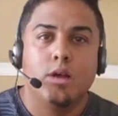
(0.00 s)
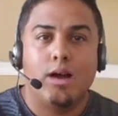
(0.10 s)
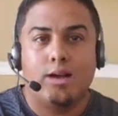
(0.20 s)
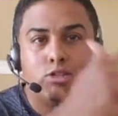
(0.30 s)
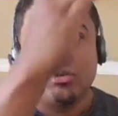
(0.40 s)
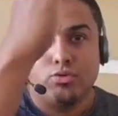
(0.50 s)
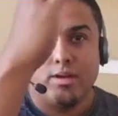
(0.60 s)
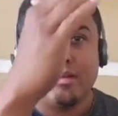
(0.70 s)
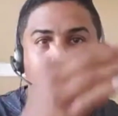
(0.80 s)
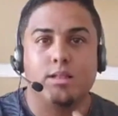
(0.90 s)
onto
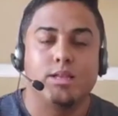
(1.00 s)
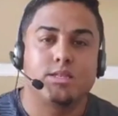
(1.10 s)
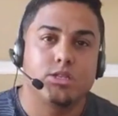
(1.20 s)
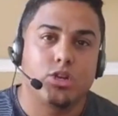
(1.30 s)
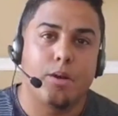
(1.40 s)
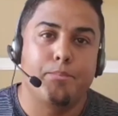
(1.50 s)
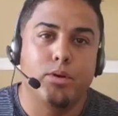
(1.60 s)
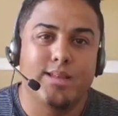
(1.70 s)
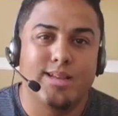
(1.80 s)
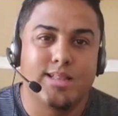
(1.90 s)
a list and start
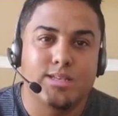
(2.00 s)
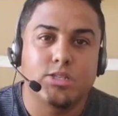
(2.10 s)
building a list.